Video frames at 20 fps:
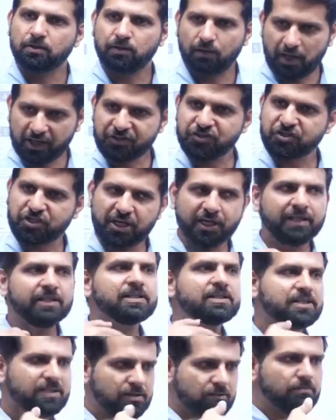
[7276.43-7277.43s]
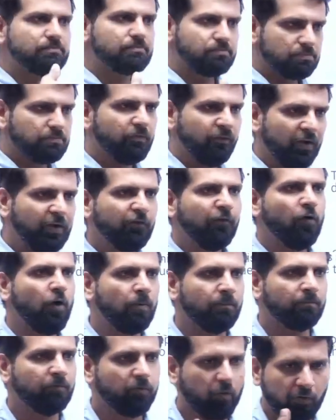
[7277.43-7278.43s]
A chain will
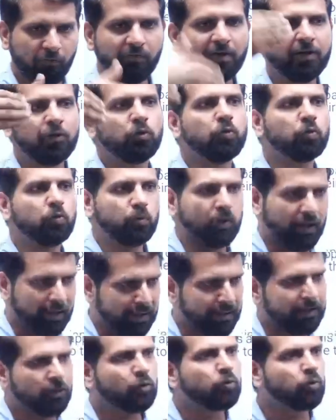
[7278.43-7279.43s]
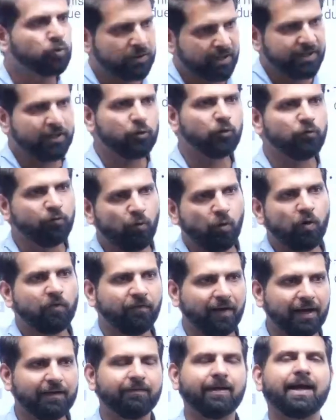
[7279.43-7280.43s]
form from one to another to 3 to 4,
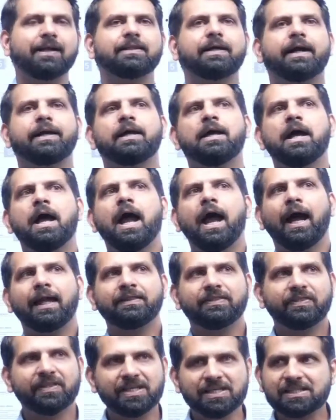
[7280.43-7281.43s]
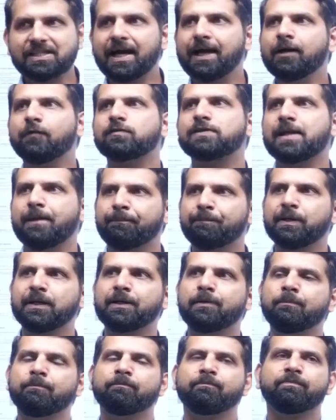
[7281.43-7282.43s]
5, like that. And this kind of
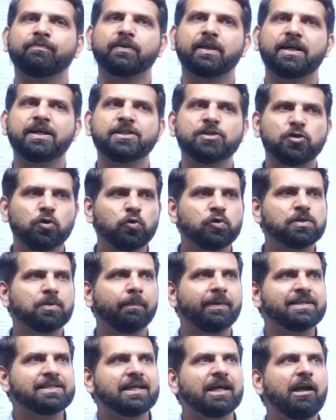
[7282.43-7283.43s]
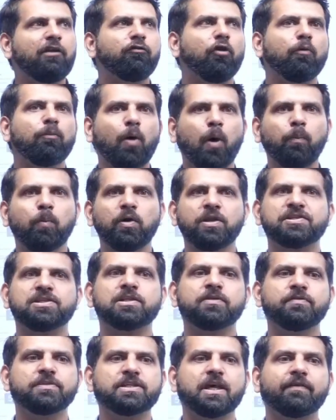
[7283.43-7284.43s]
sampling is used basically for
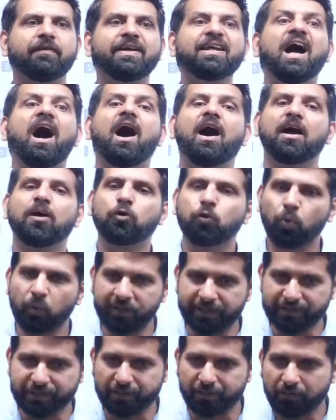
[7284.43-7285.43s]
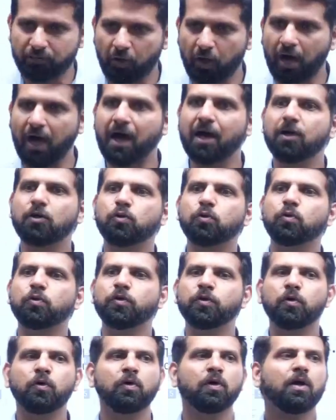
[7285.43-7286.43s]
populations which are very hard to reach or hard
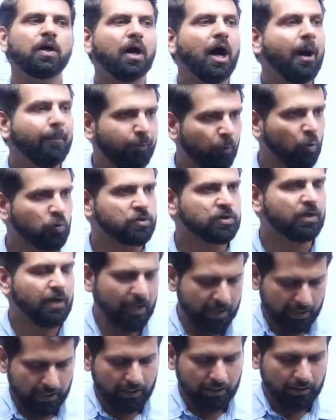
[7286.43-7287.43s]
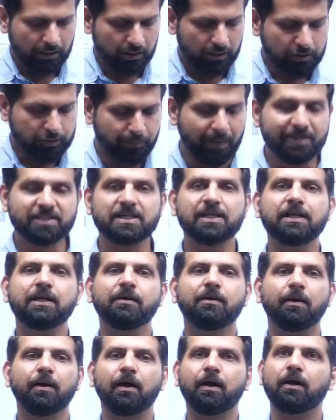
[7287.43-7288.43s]
to, approach.
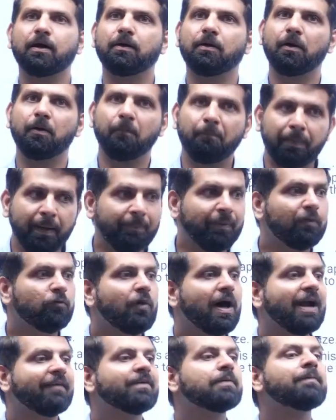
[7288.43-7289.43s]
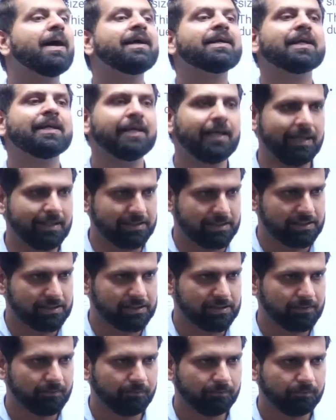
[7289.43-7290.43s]
Especially people who are having mental illnesses.